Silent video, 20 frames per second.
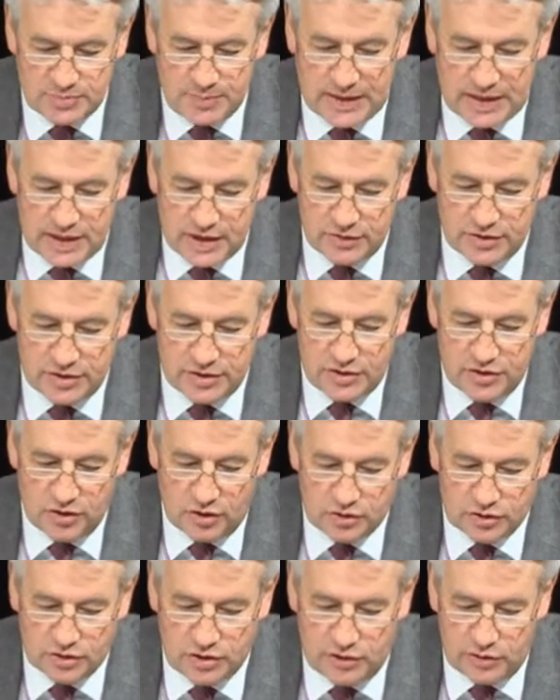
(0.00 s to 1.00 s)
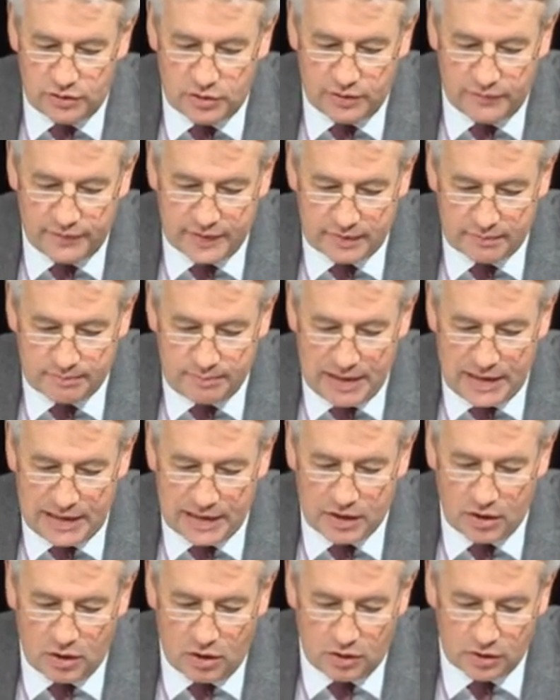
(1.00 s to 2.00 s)
speaker is Dr. Ludovic
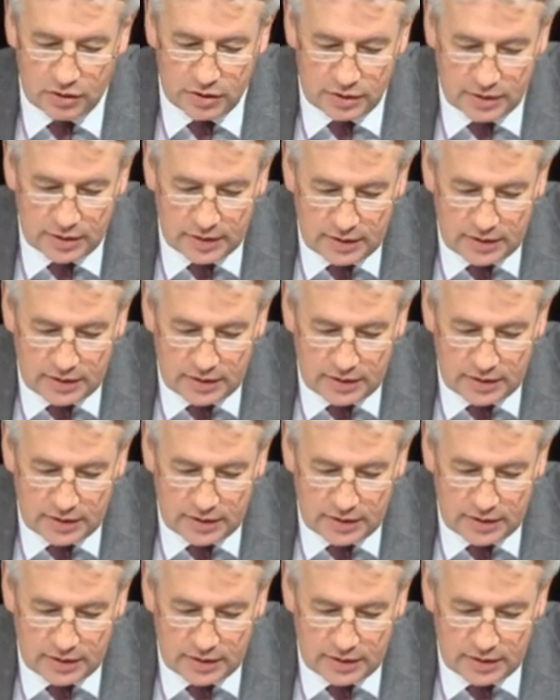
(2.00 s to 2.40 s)
Pelligand.